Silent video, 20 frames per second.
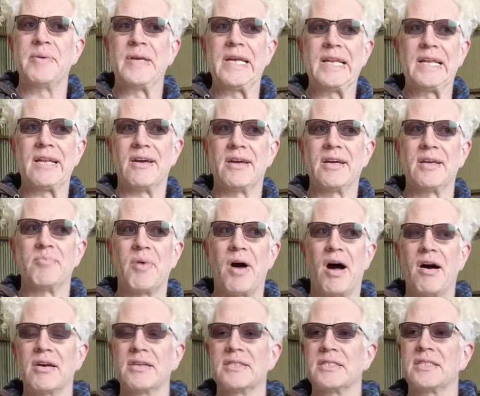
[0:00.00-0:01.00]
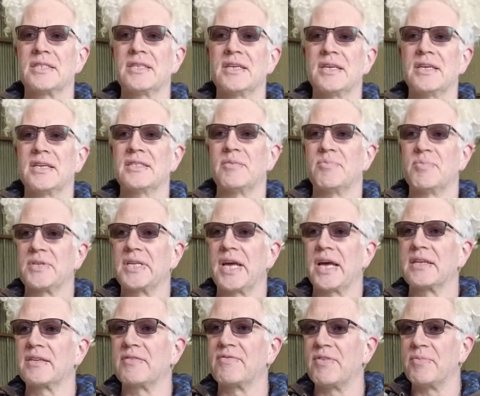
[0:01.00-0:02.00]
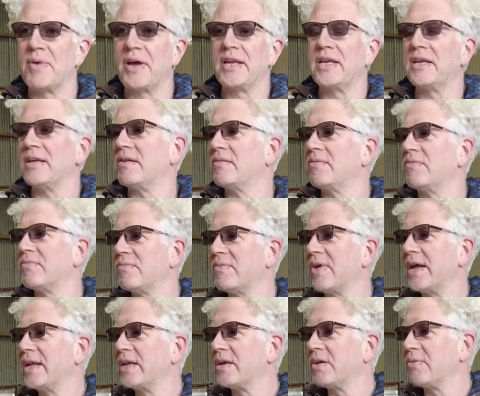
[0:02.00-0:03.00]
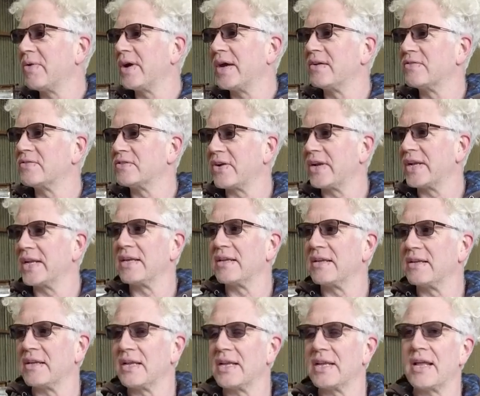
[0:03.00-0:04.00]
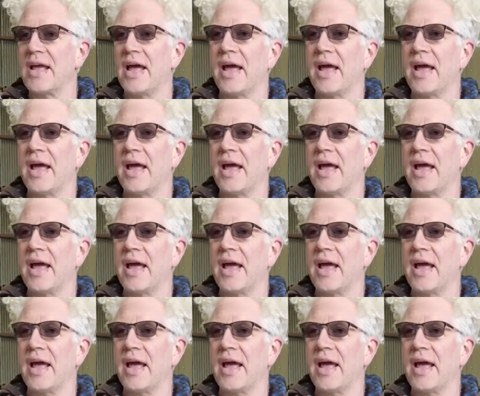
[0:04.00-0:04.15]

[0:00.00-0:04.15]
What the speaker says: peat-lined box to protect it from any radio waves or any